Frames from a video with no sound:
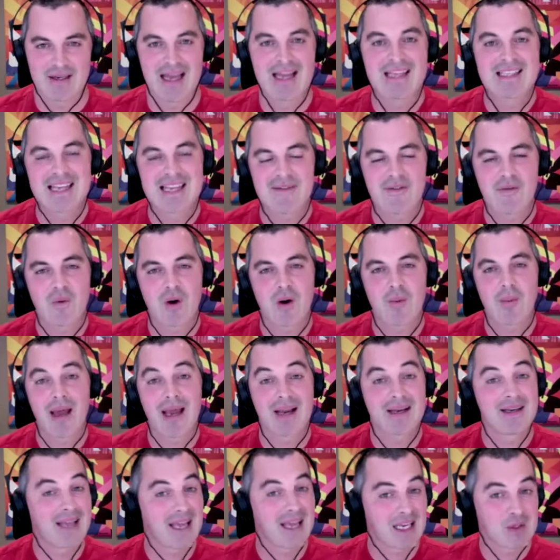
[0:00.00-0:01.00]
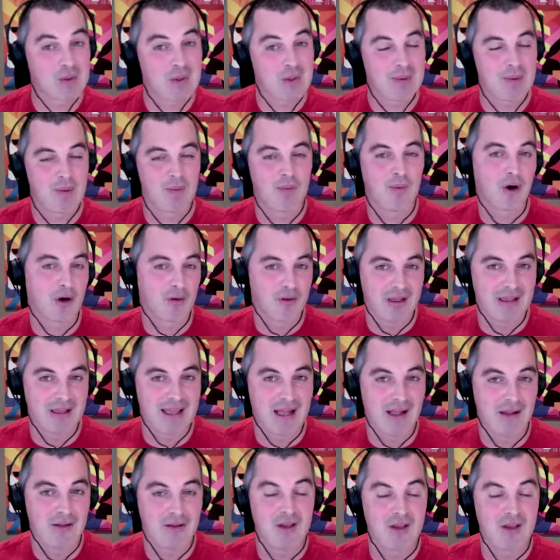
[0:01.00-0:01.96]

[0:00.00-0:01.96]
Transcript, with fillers: As ever, we're back next week with more Real Health.